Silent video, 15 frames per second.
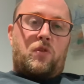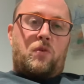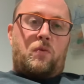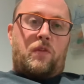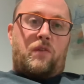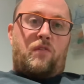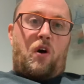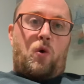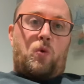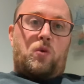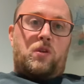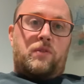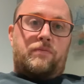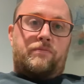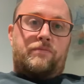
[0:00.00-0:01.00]
with a
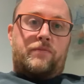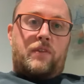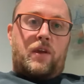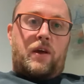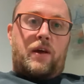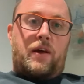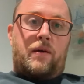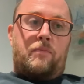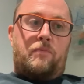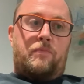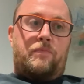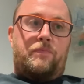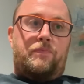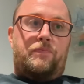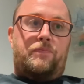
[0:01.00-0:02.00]
roll.
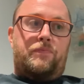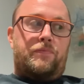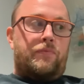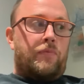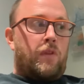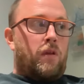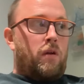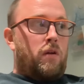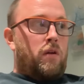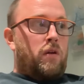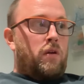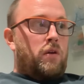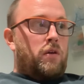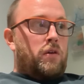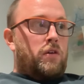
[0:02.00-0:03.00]

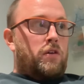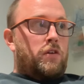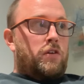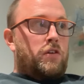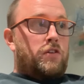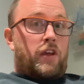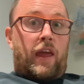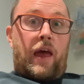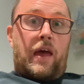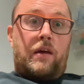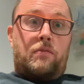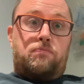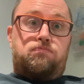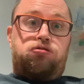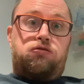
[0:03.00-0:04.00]
So yeah,
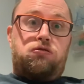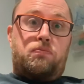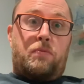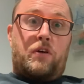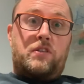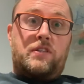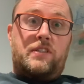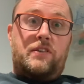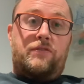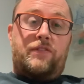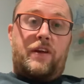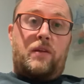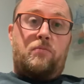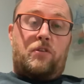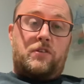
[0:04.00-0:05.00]
positive,
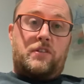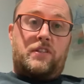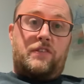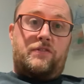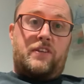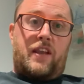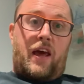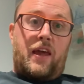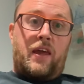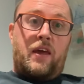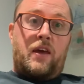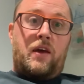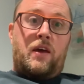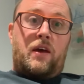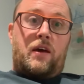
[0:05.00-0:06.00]
feeling positive today.
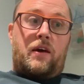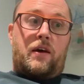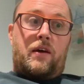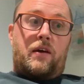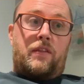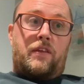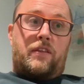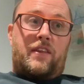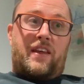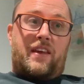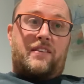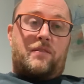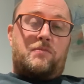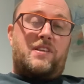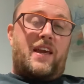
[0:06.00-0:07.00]
The thing
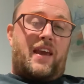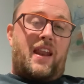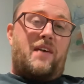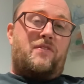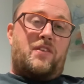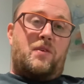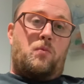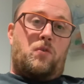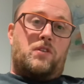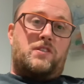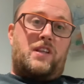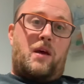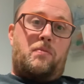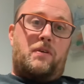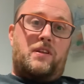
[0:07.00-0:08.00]
is, I'm taking everything one
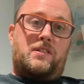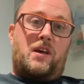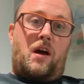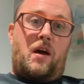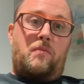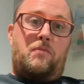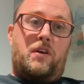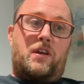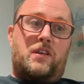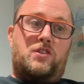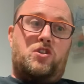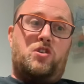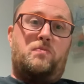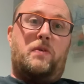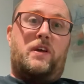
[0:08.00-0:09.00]
step at a time, because
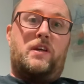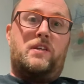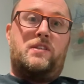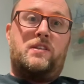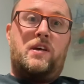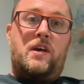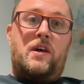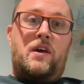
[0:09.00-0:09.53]
just because